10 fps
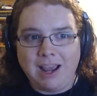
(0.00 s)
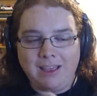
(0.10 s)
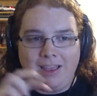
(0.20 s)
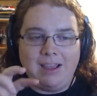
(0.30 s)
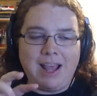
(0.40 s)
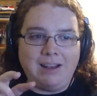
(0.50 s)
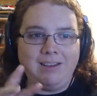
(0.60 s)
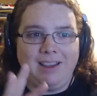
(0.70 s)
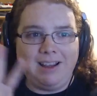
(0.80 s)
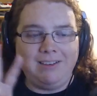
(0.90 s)
and then
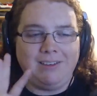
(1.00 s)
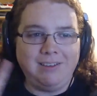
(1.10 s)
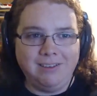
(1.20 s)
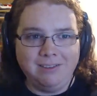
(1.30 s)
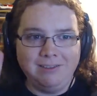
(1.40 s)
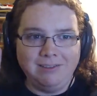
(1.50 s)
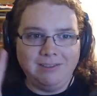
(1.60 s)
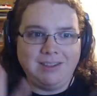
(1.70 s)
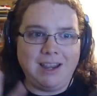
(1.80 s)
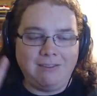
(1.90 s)
that's against
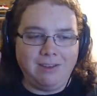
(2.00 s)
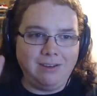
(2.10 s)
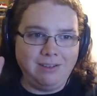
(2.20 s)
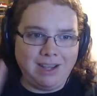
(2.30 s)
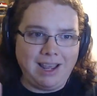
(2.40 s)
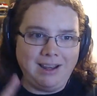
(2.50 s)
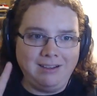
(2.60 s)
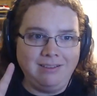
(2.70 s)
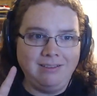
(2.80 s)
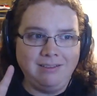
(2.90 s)
David,
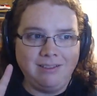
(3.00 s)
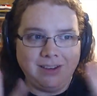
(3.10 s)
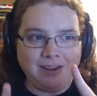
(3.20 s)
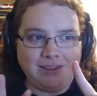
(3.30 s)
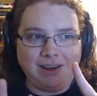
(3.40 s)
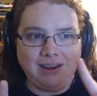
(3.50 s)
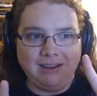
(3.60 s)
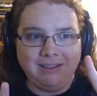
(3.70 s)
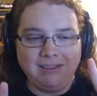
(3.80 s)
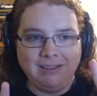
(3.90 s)
Ken, Cece,